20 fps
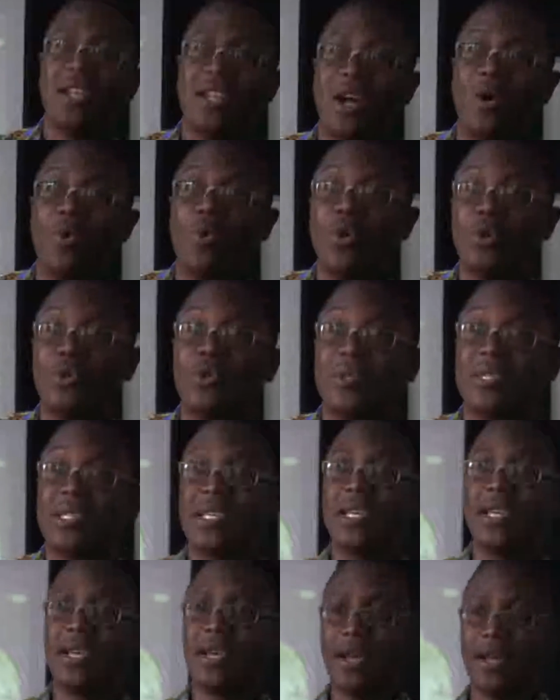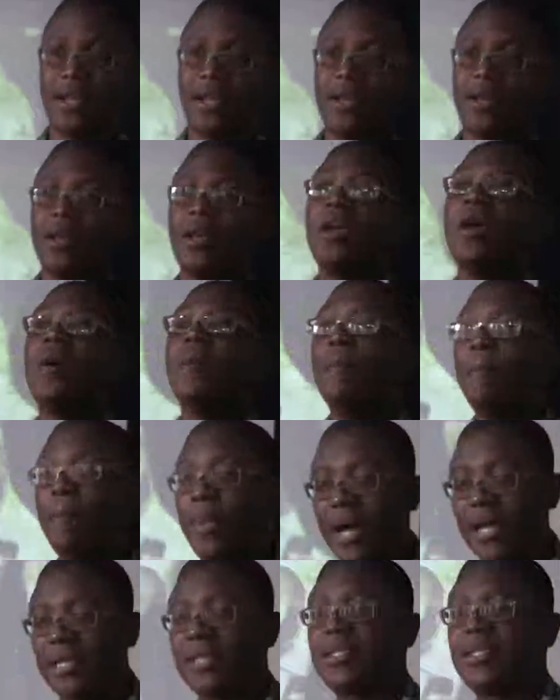that we want to see in Ghana.
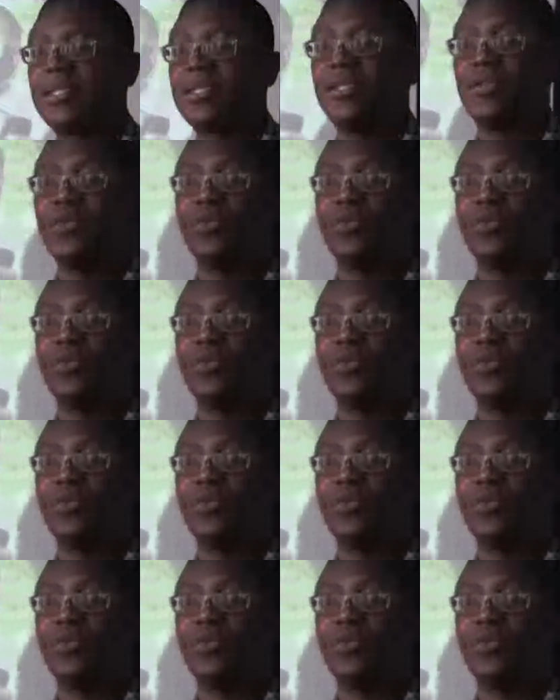But